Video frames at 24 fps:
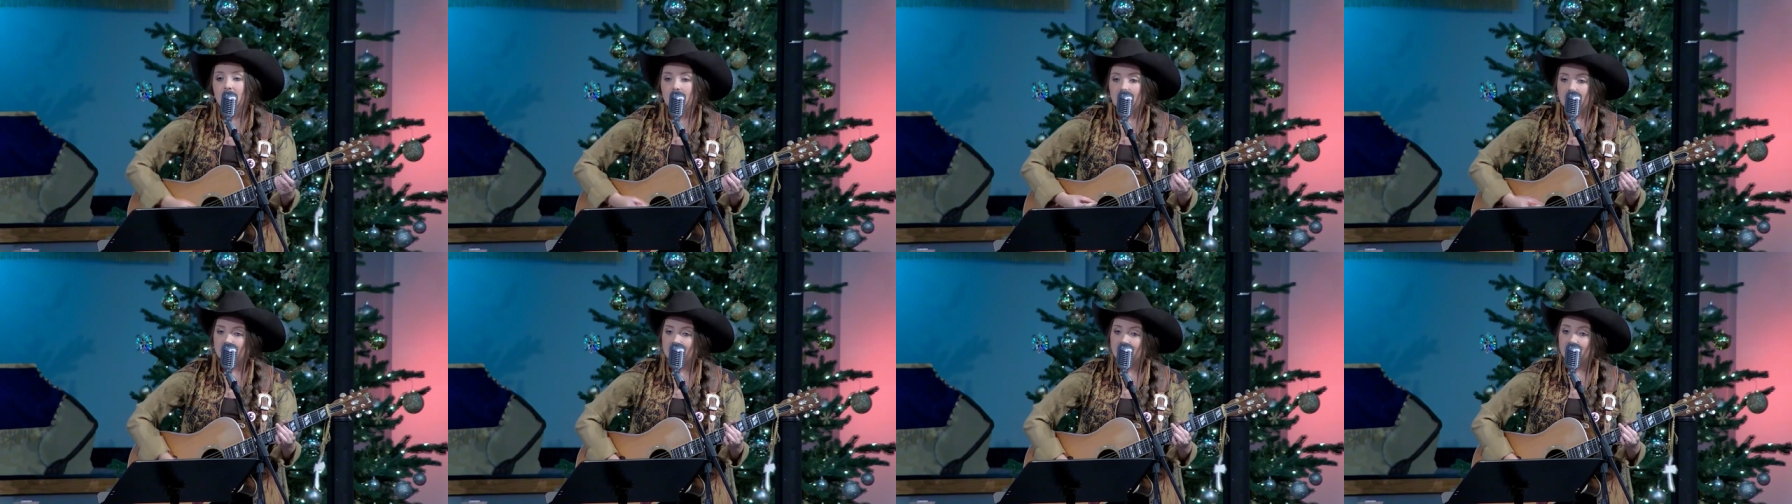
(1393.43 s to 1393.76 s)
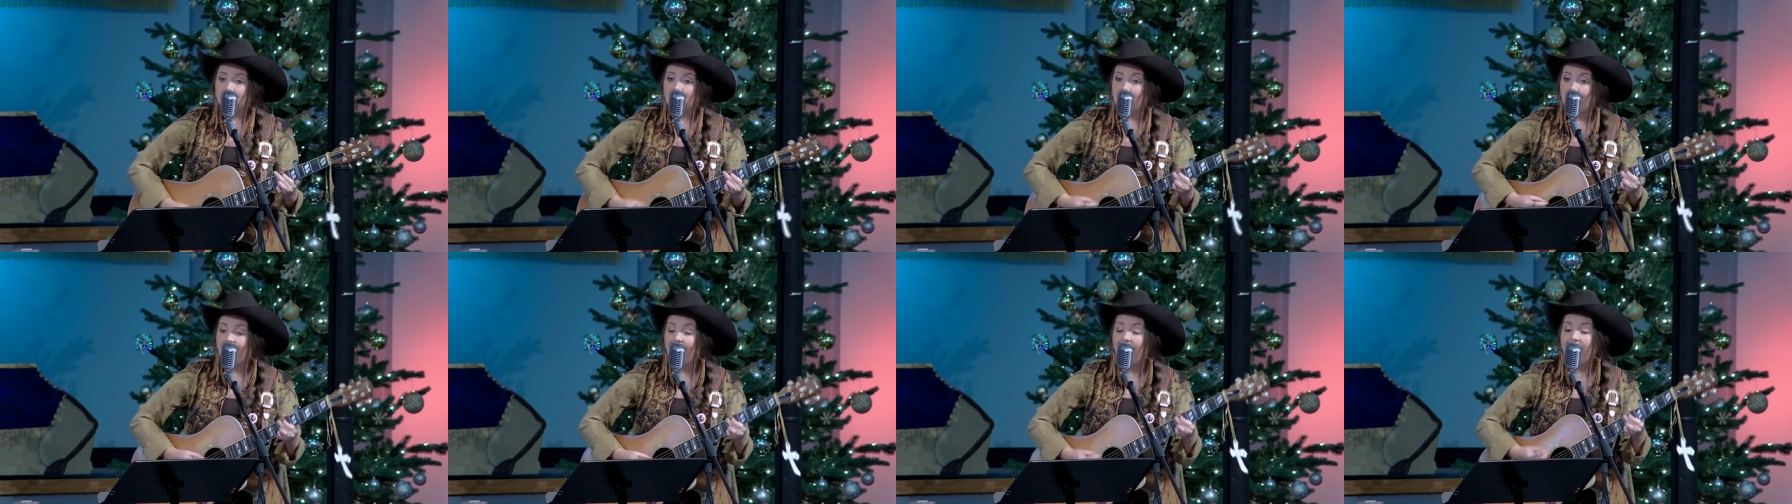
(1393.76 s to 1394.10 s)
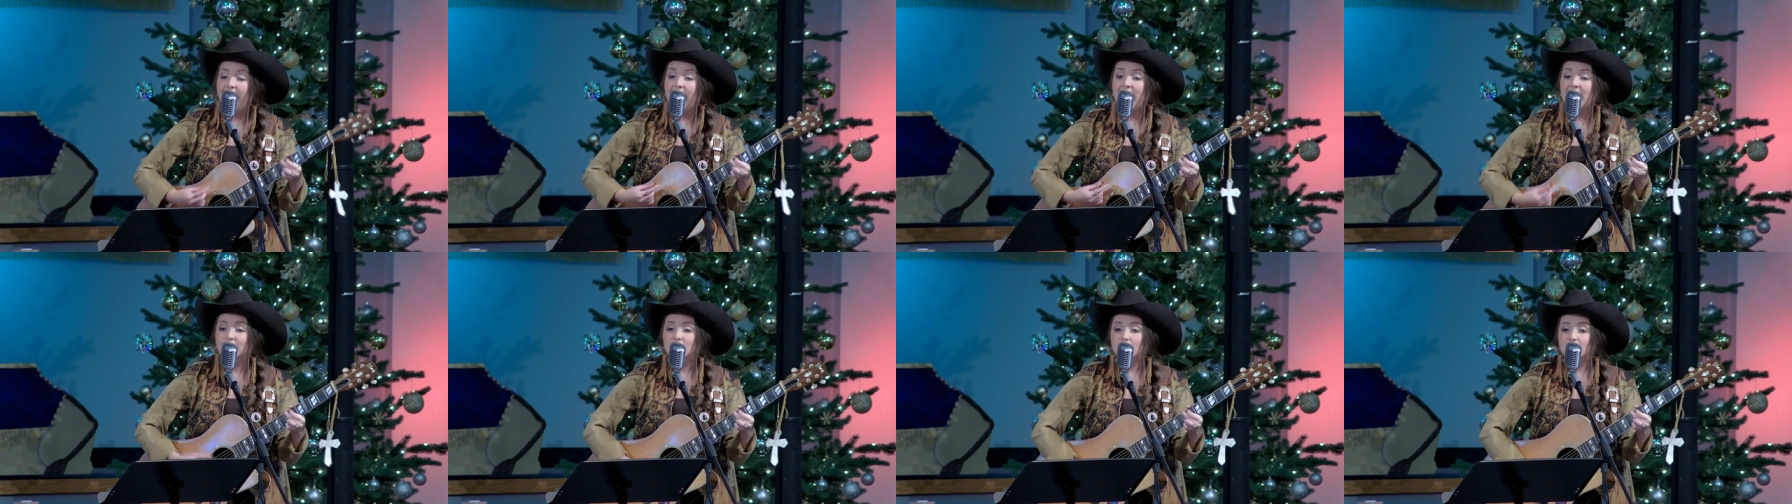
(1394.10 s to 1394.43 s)
He
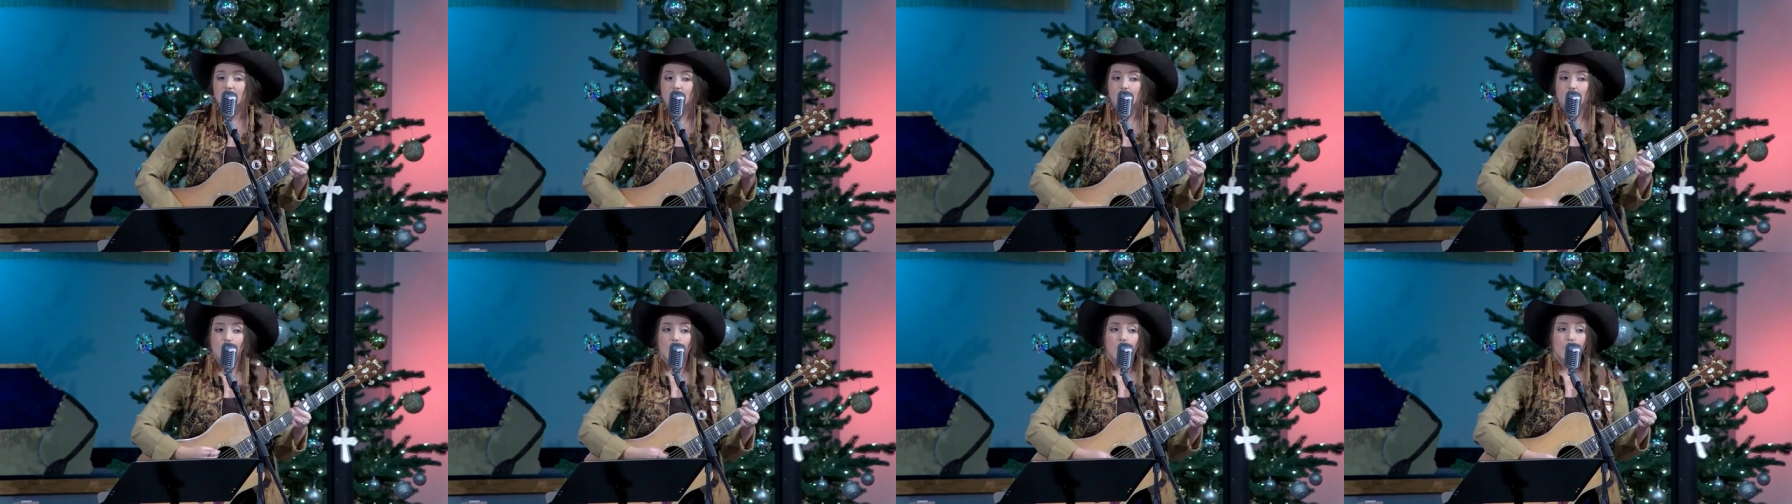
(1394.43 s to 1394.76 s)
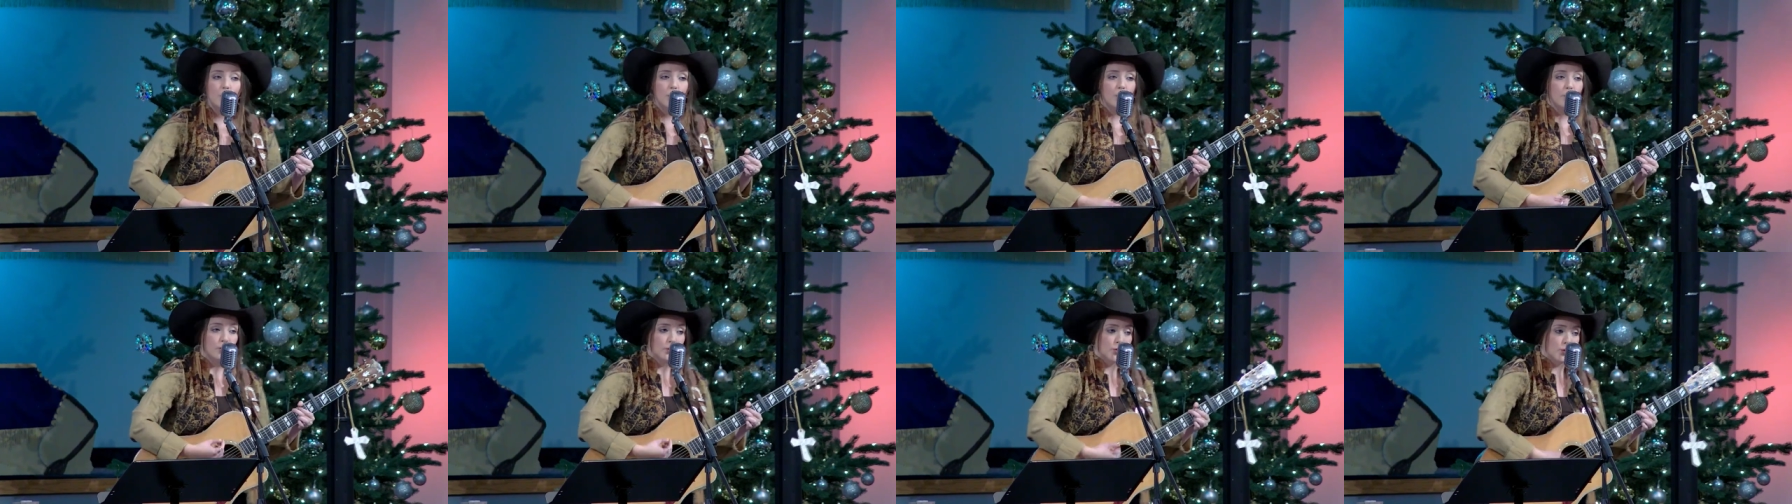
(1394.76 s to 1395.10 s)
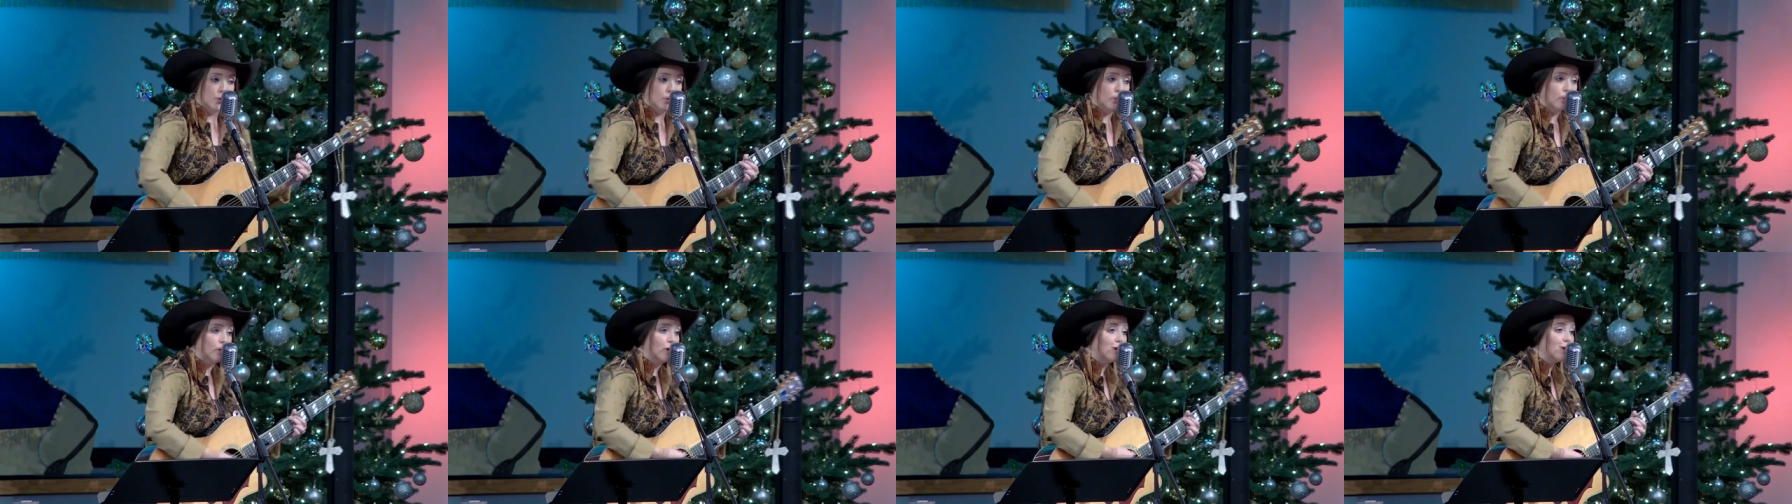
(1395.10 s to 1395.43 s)
had to go
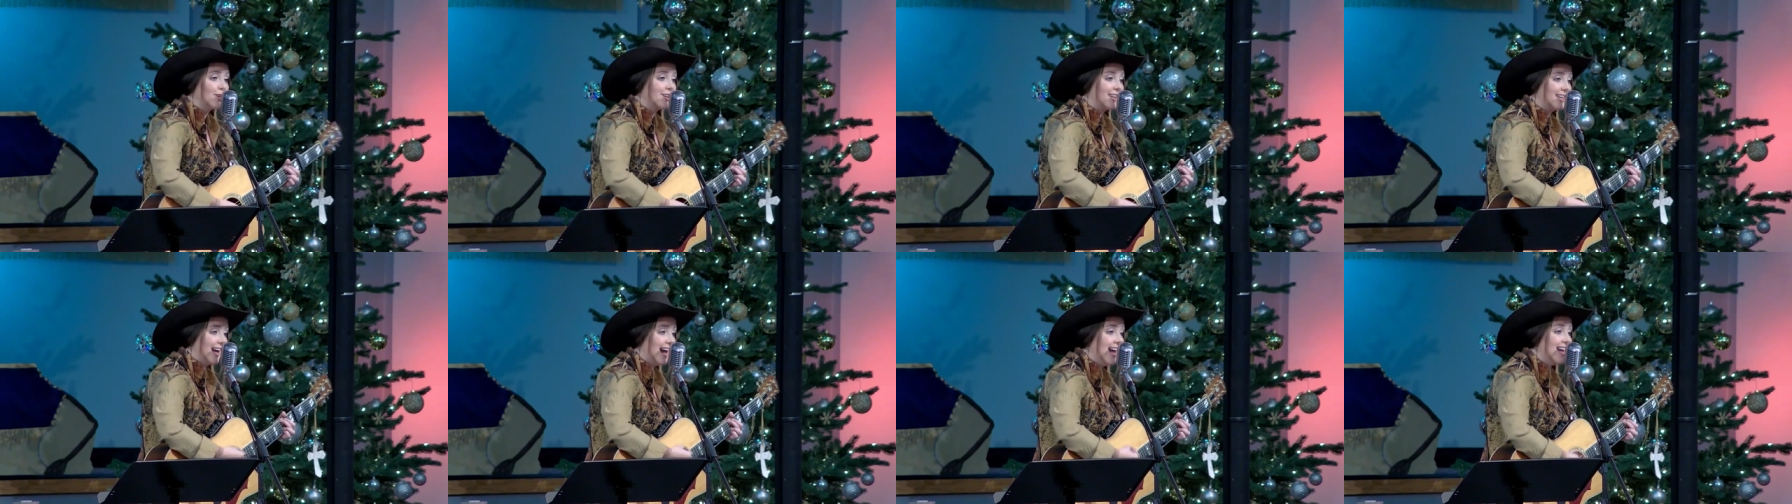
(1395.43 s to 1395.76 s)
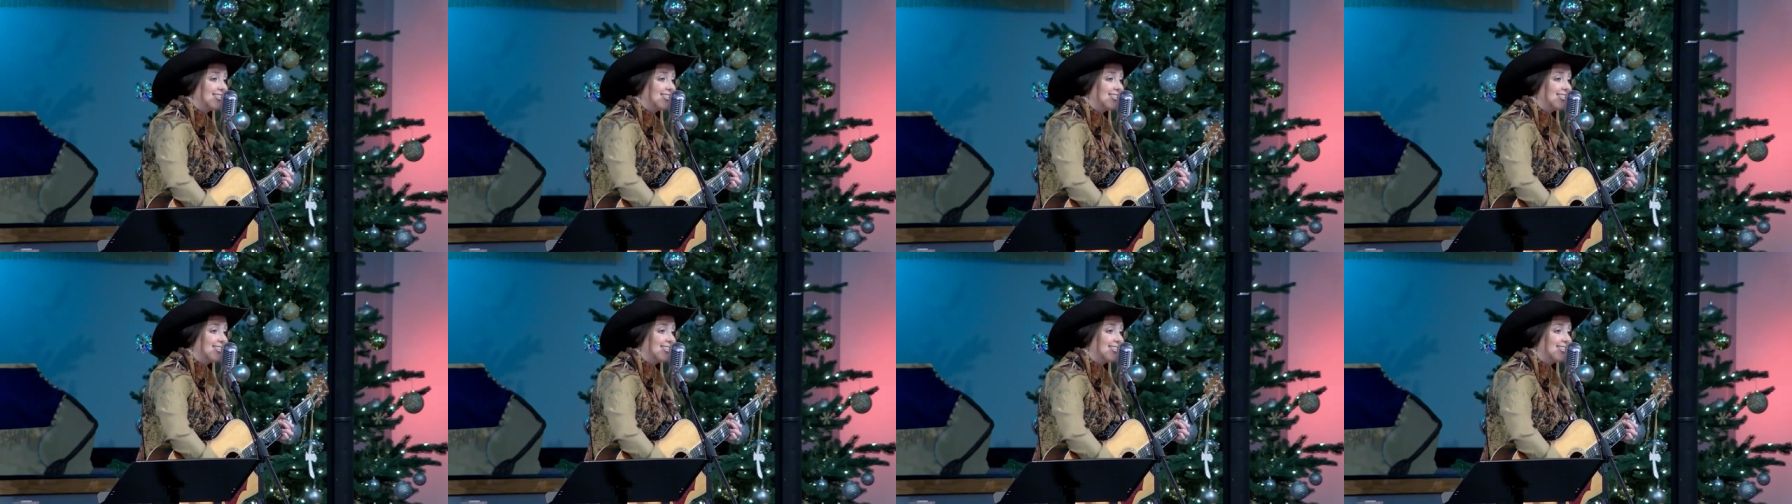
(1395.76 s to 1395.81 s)
to work,